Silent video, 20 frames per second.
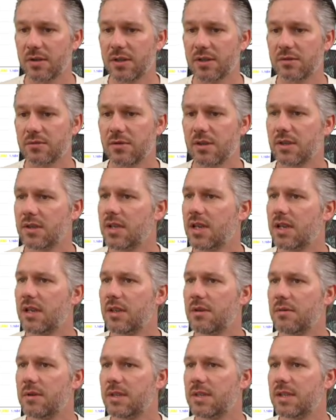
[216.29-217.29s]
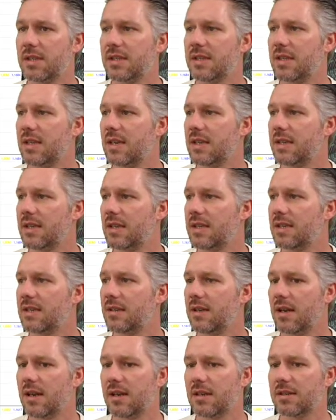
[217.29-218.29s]
He's also sent the USD
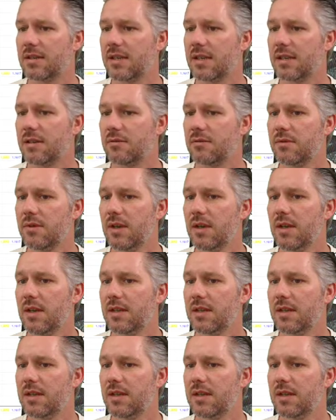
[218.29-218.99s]
CAD signal